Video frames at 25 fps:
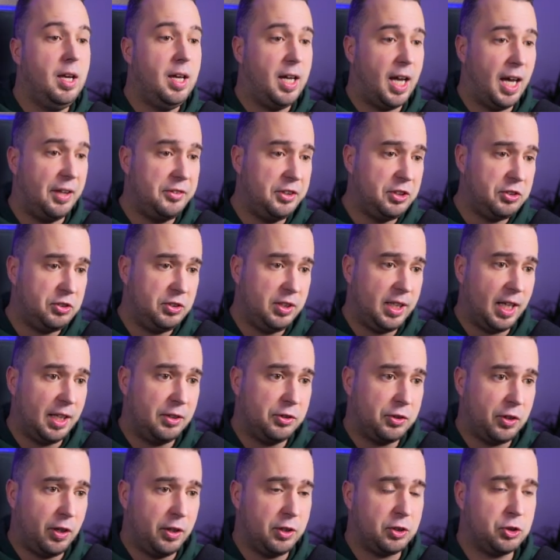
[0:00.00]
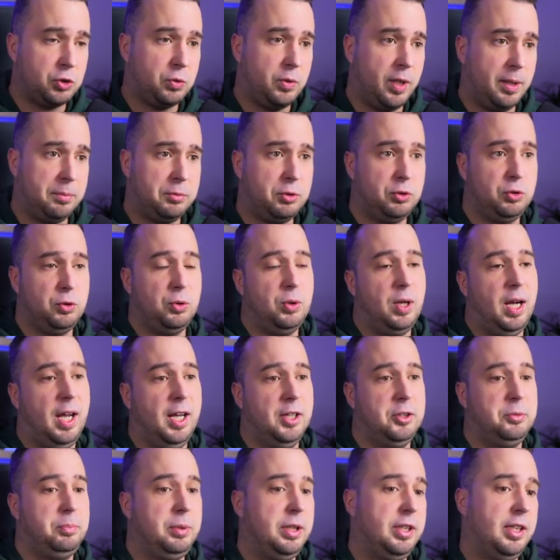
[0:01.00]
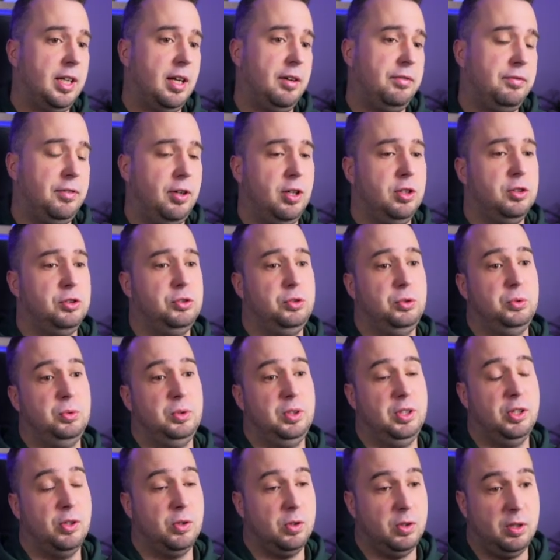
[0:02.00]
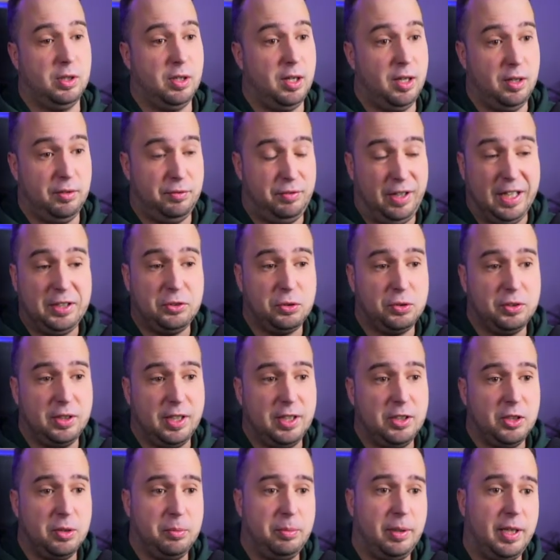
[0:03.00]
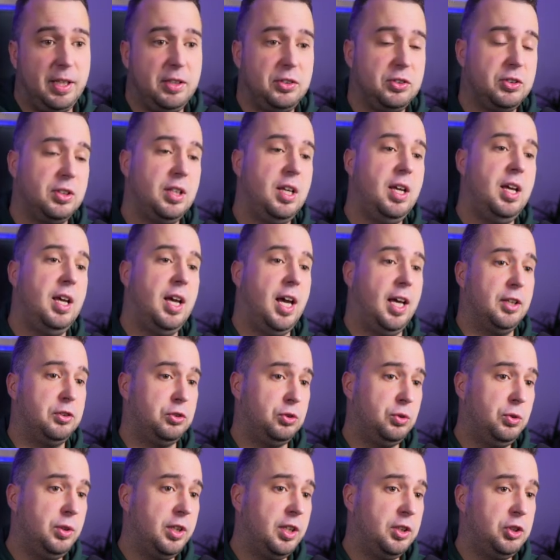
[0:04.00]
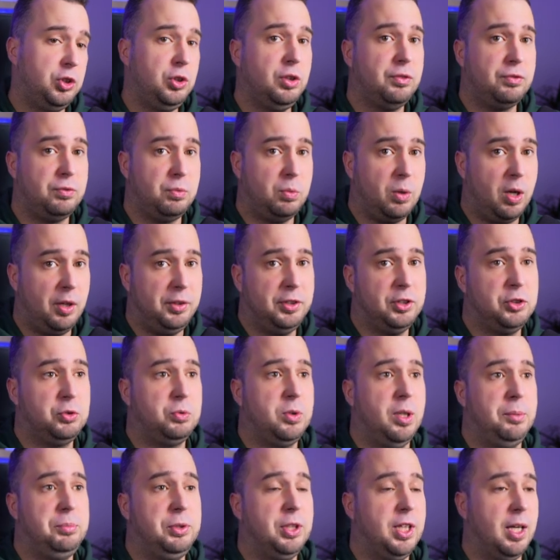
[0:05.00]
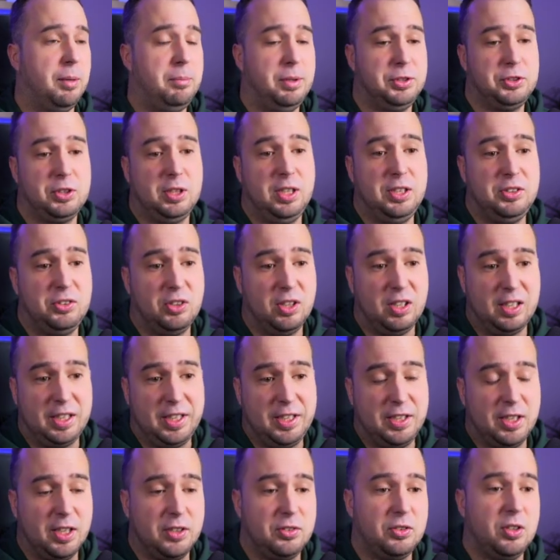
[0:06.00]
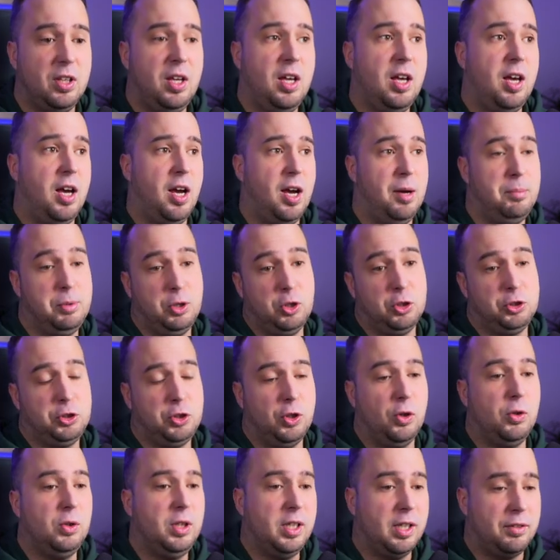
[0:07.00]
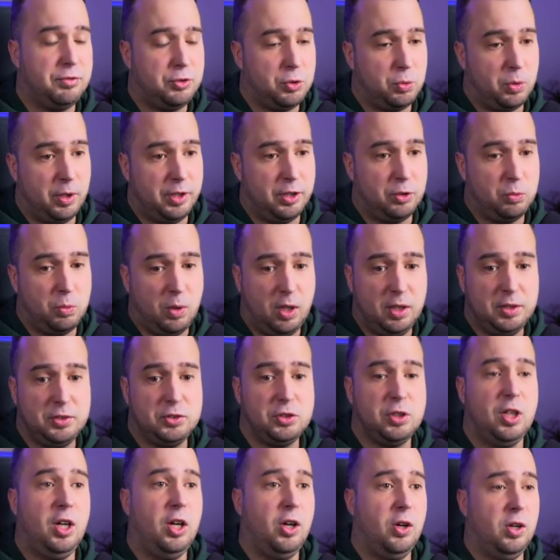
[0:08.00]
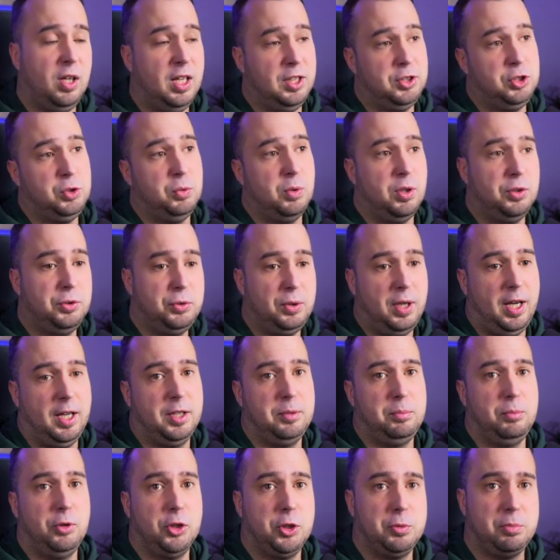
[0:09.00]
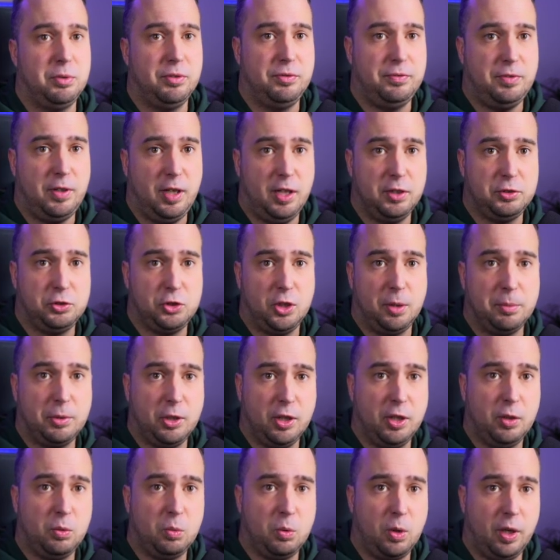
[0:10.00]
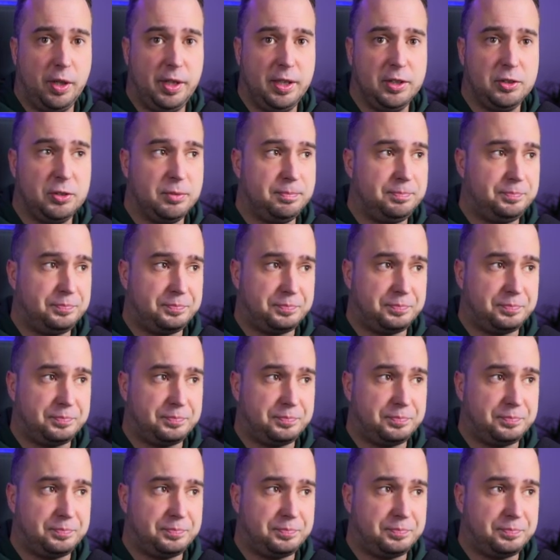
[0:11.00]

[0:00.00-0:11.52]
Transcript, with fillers: And this is the entire script to add PDF files to our uh, vector database. As soon as you've run the script, you can basically delete it uh, because you only have to run it once, unless you want to add multiple files. So I'm going to run it.